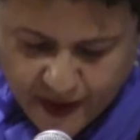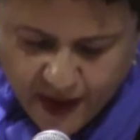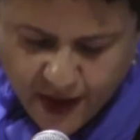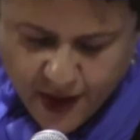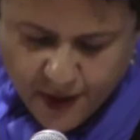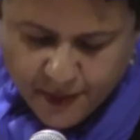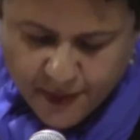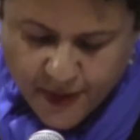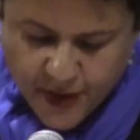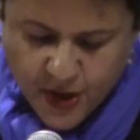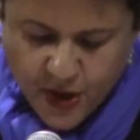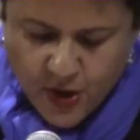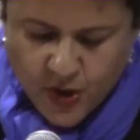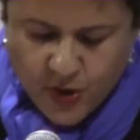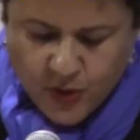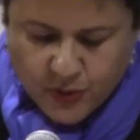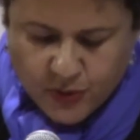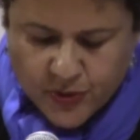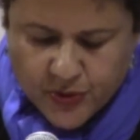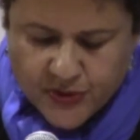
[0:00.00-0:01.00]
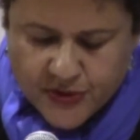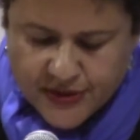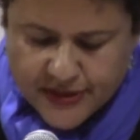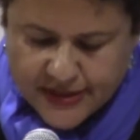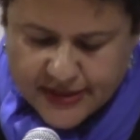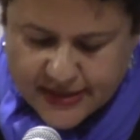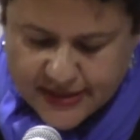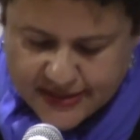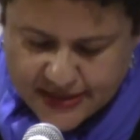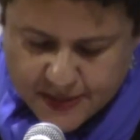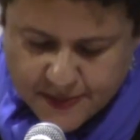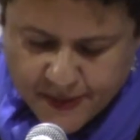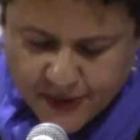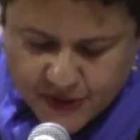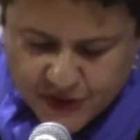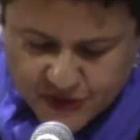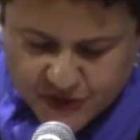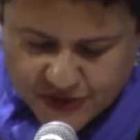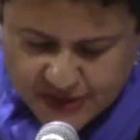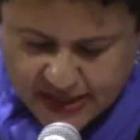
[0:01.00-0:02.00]
Um, rooted in a deep
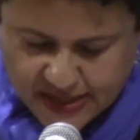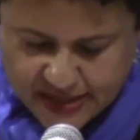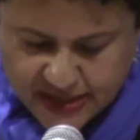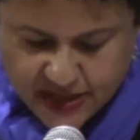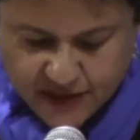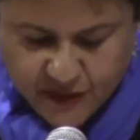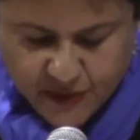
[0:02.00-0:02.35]
understanding